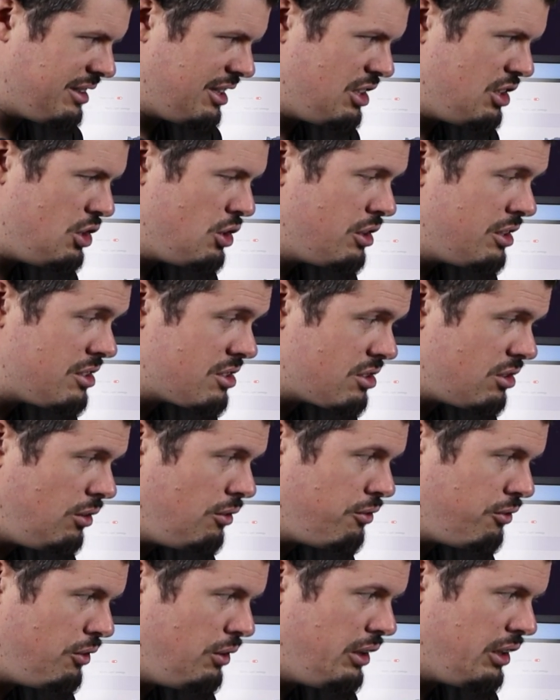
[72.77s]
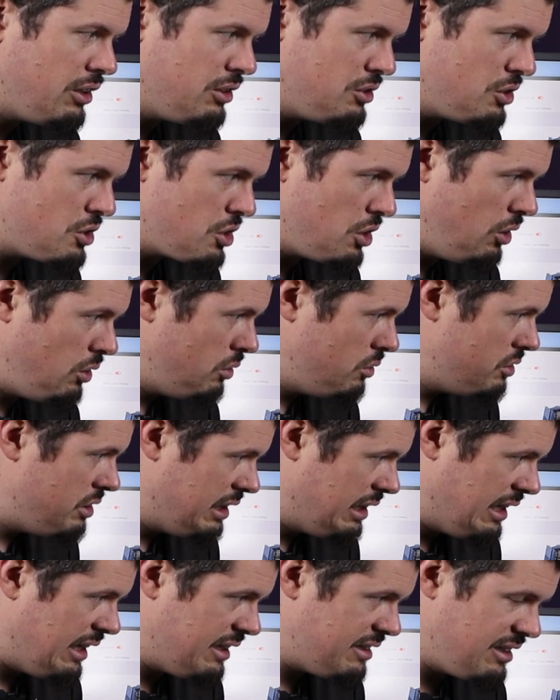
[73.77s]
And you can still fully control the
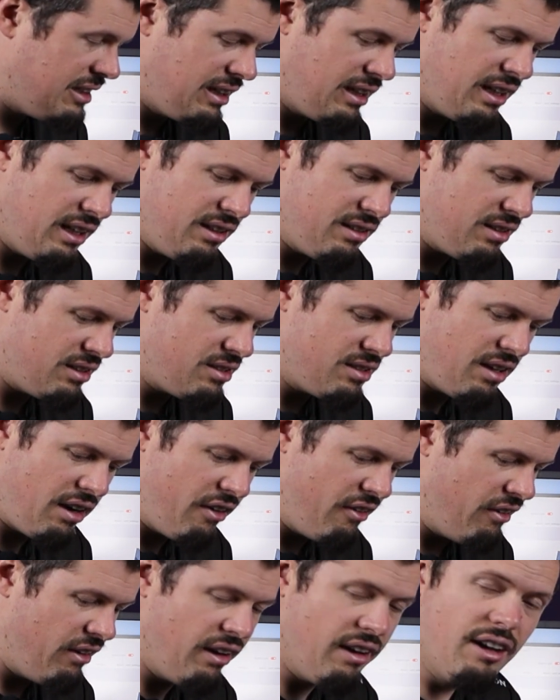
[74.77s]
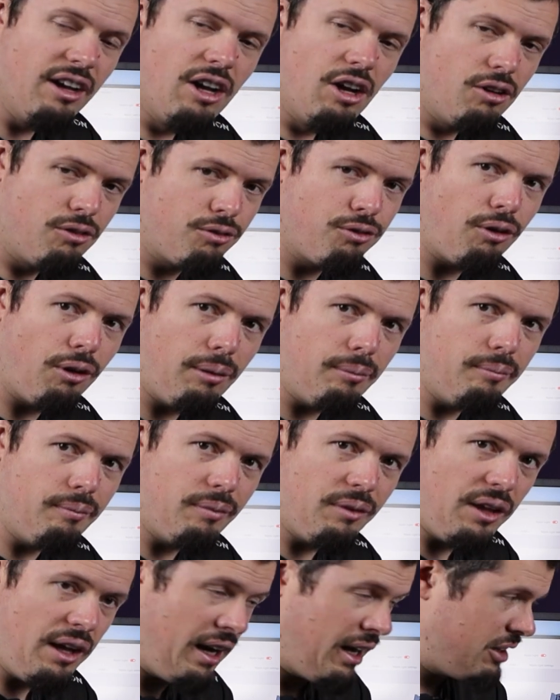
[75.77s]
lighting kit, etc.,
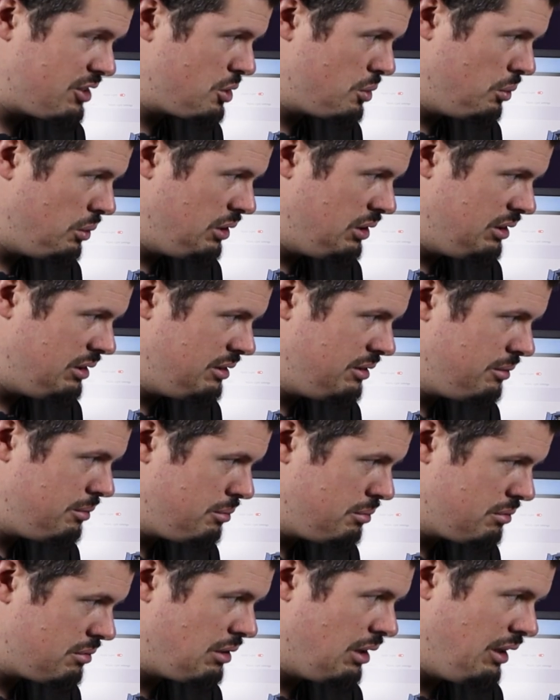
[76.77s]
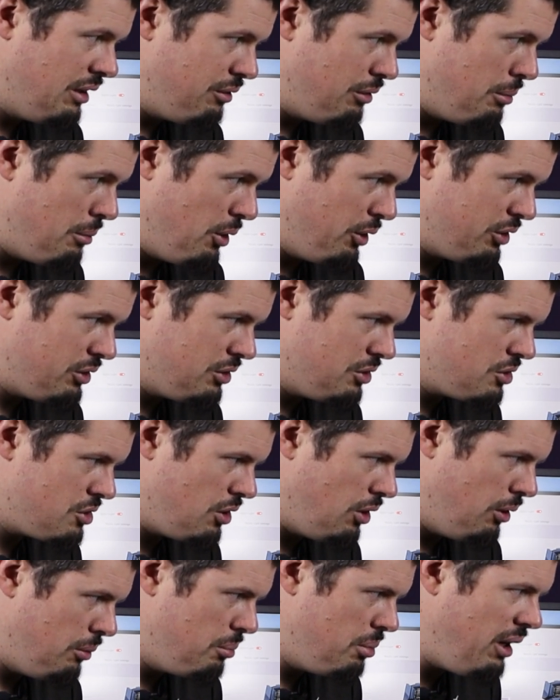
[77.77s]
from the actual remote
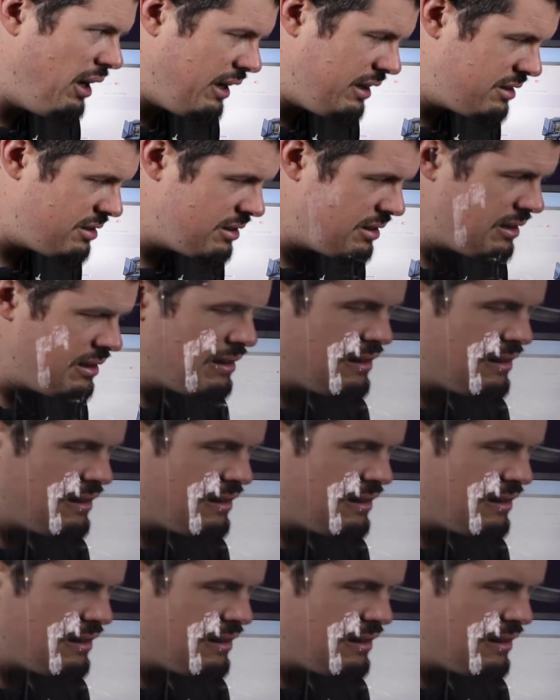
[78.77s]
control. But